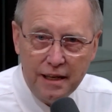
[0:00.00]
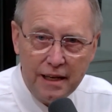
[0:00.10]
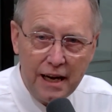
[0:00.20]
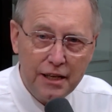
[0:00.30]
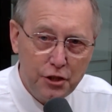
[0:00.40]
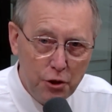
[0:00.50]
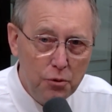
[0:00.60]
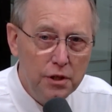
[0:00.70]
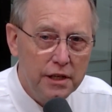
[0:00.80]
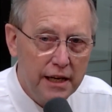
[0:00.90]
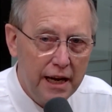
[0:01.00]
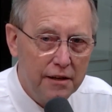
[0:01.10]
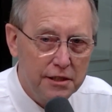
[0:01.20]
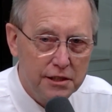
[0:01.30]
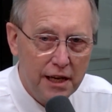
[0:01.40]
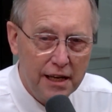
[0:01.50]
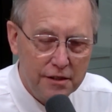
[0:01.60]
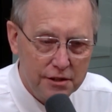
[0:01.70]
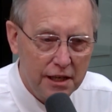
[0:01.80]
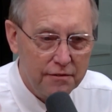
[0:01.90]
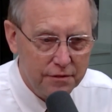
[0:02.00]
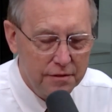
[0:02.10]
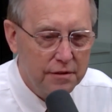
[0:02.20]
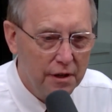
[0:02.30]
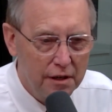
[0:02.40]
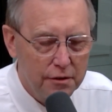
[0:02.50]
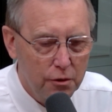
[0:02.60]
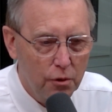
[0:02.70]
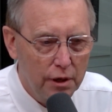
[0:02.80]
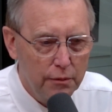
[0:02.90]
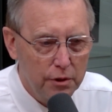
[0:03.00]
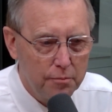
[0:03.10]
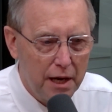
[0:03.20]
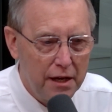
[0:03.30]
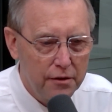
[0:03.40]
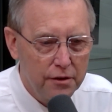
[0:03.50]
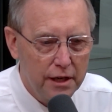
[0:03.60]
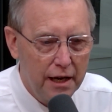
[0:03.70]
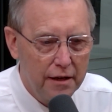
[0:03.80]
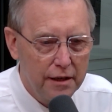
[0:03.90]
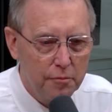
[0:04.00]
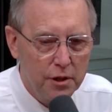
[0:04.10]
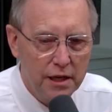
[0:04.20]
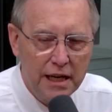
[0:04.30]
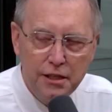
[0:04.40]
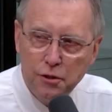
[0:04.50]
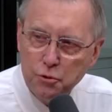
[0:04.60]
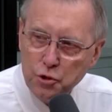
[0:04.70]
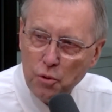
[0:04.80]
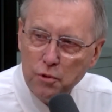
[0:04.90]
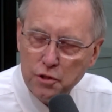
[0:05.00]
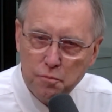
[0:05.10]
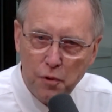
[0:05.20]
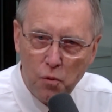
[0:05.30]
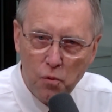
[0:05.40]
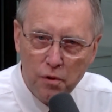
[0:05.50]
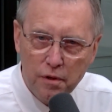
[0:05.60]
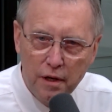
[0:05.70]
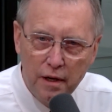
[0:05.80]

and I knew the accounting side because I've got a degree with a minor in accounting, but he knew so much more,